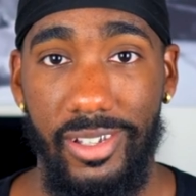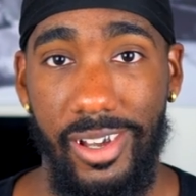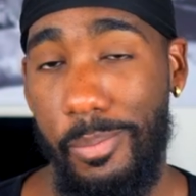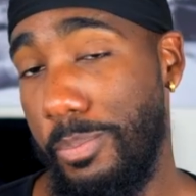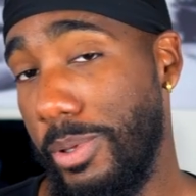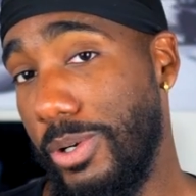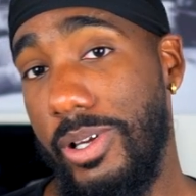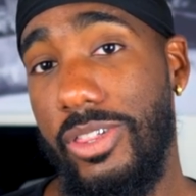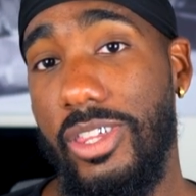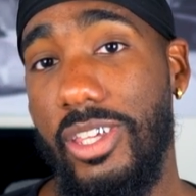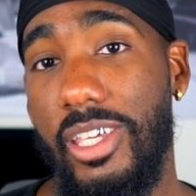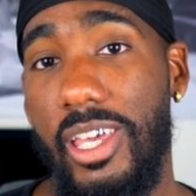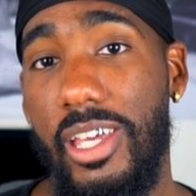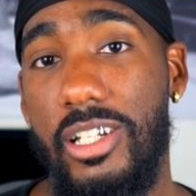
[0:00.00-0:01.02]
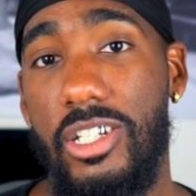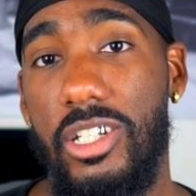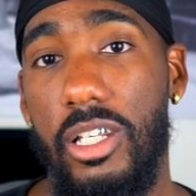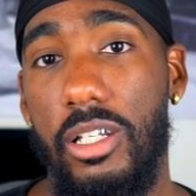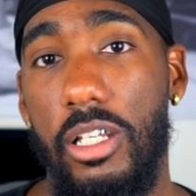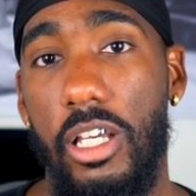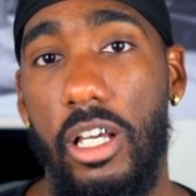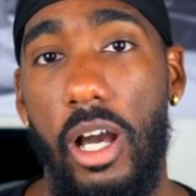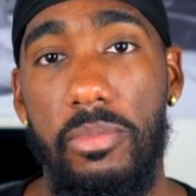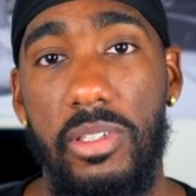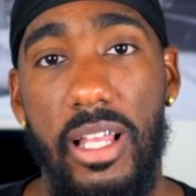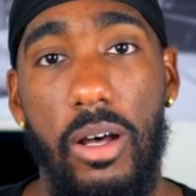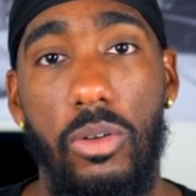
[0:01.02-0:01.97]
are built in the kitchen. It
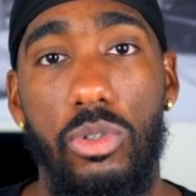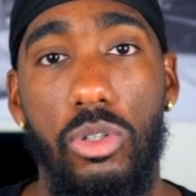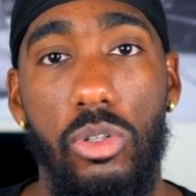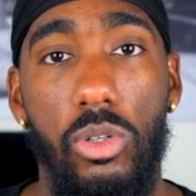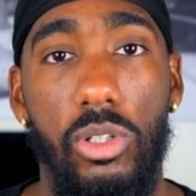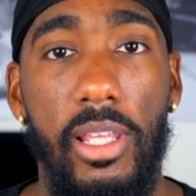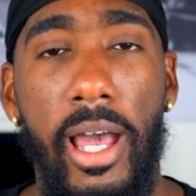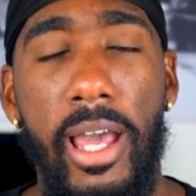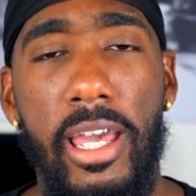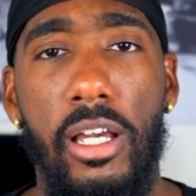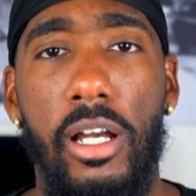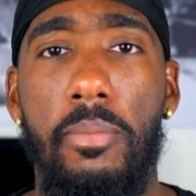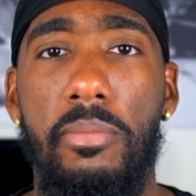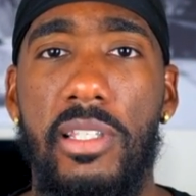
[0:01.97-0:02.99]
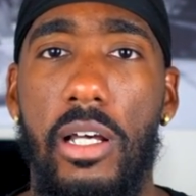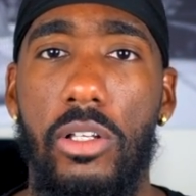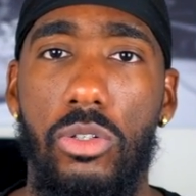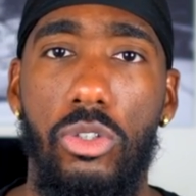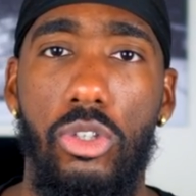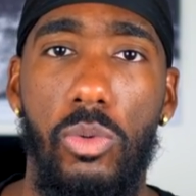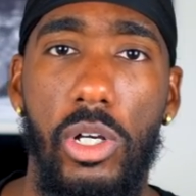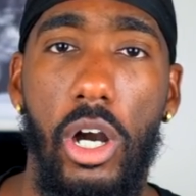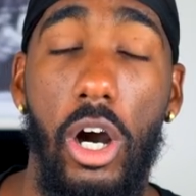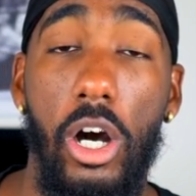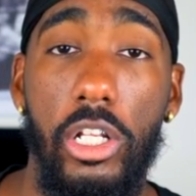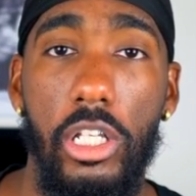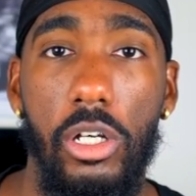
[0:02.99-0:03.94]
comes down to your diet, it comes down to you doing
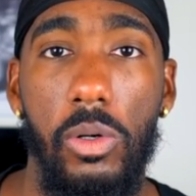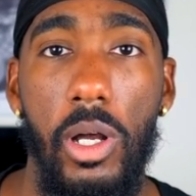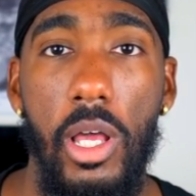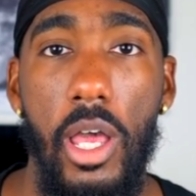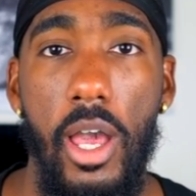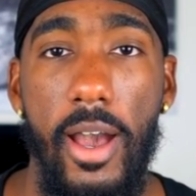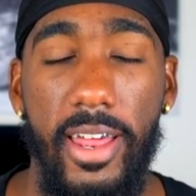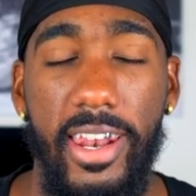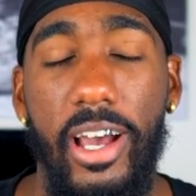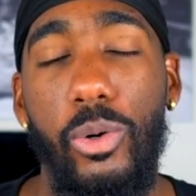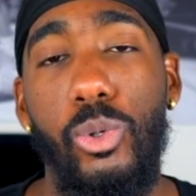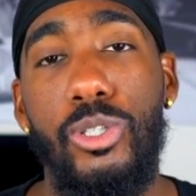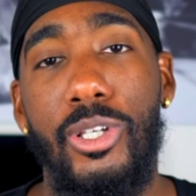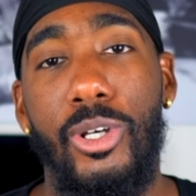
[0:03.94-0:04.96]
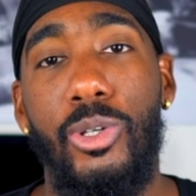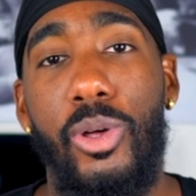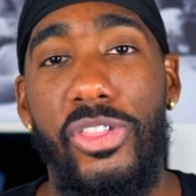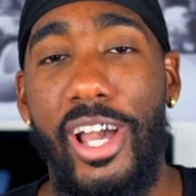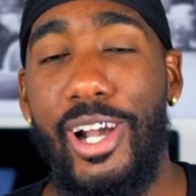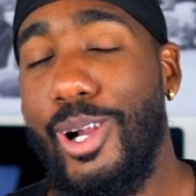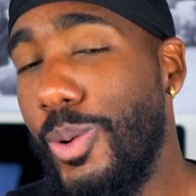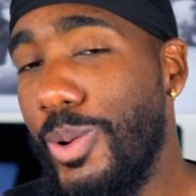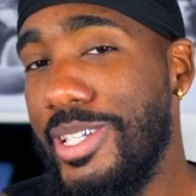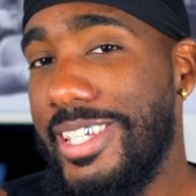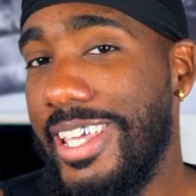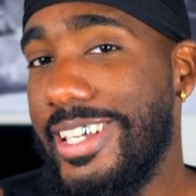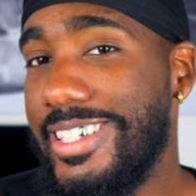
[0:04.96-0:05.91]
cardio. And I also know that Chloe
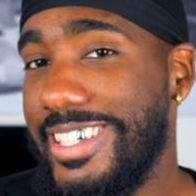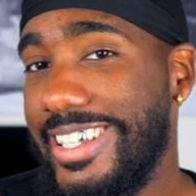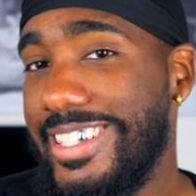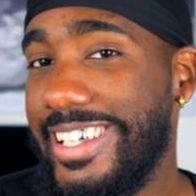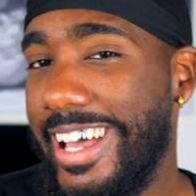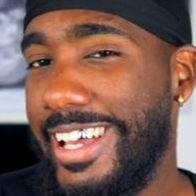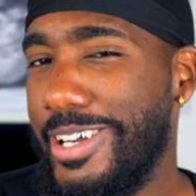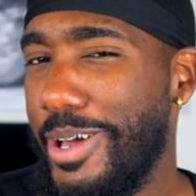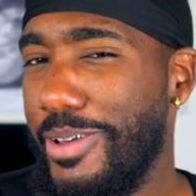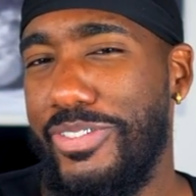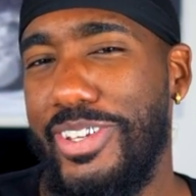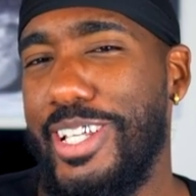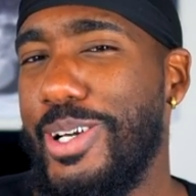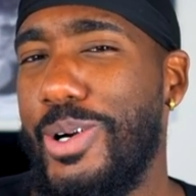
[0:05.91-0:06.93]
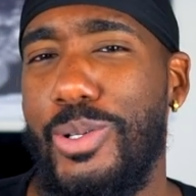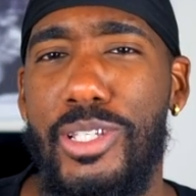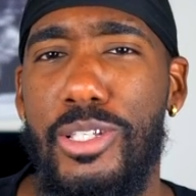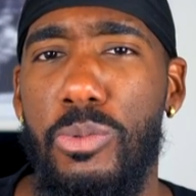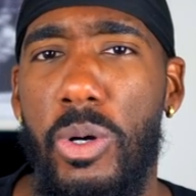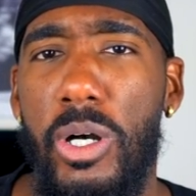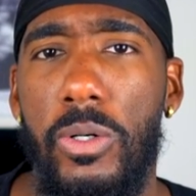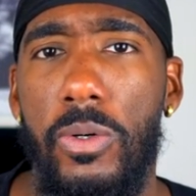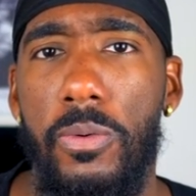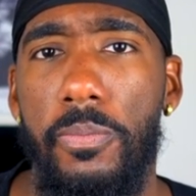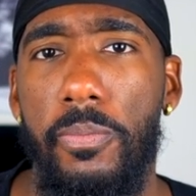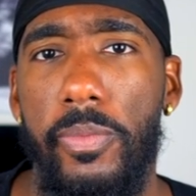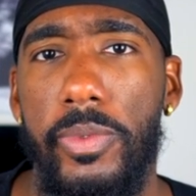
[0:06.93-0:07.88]
Ting says that in her videos as well.